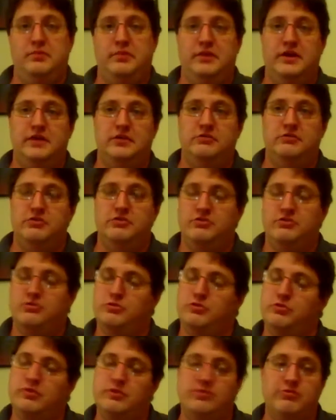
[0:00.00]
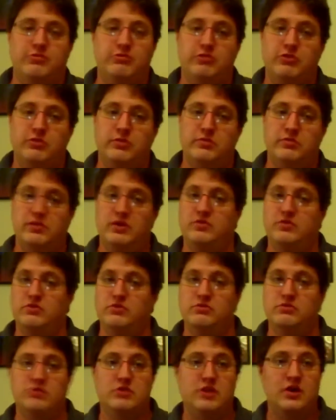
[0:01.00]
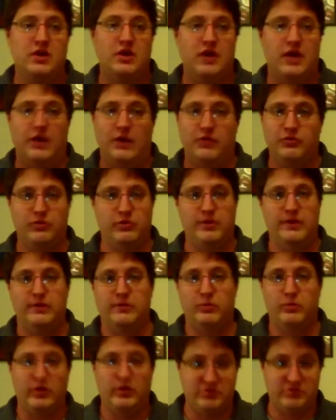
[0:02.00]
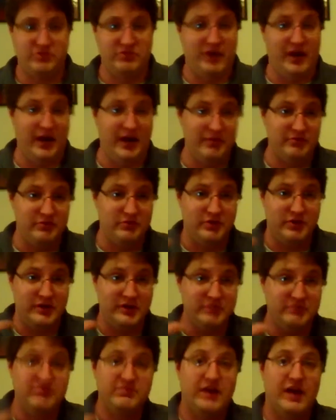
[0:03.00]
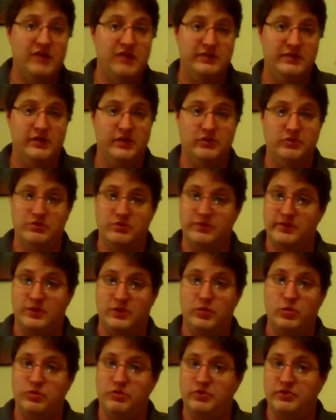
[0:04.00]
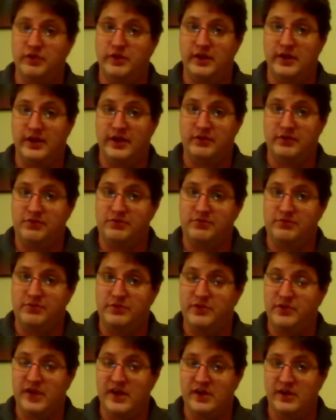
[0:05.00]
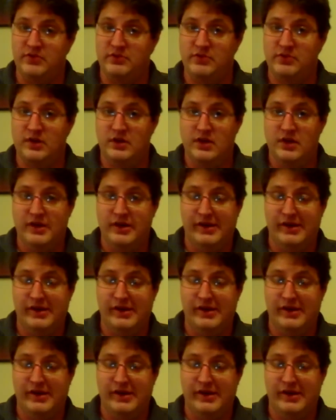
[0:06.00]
But just through different circumstances, I was only able to watch five. So you're going to get five videos over the course of the next few days.